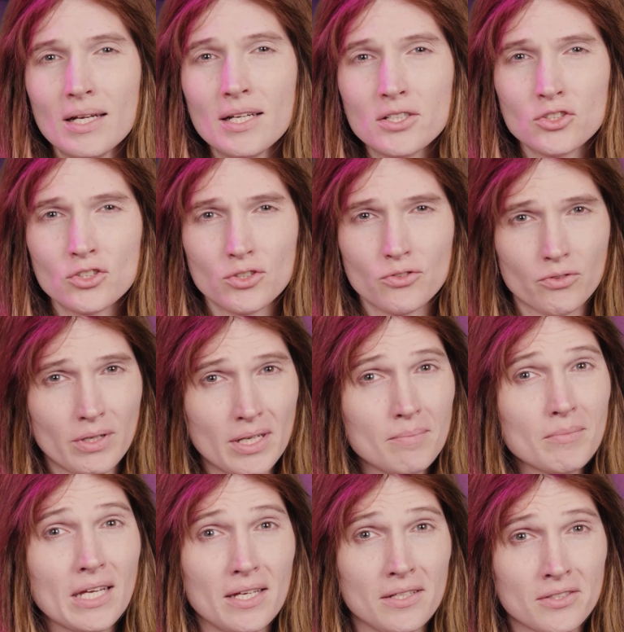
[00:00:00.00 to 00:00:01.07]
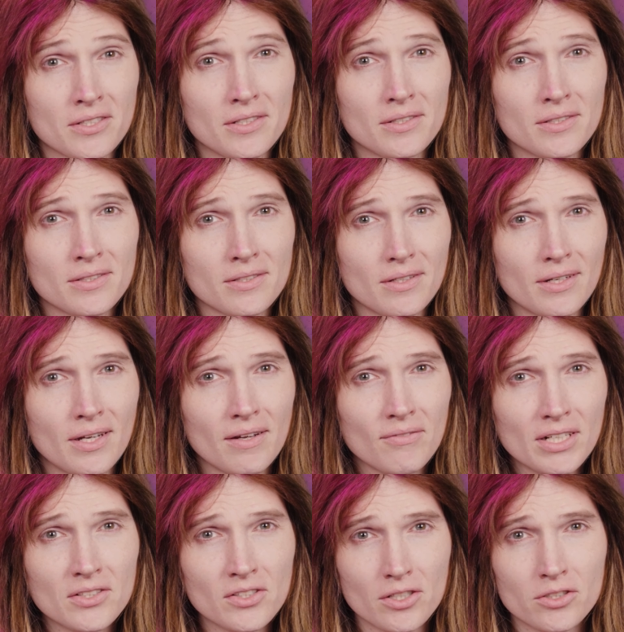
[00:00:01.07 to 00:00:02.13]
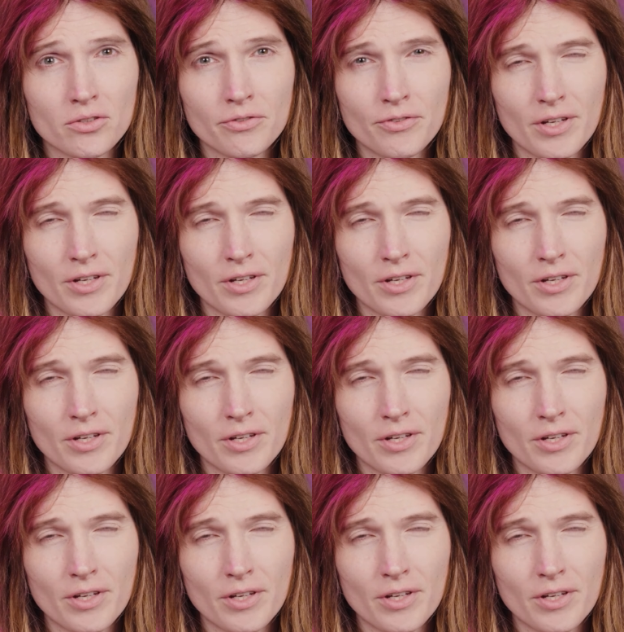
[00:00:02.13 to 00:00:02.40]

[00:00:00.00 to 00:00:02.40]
In extreme cases, having a sexual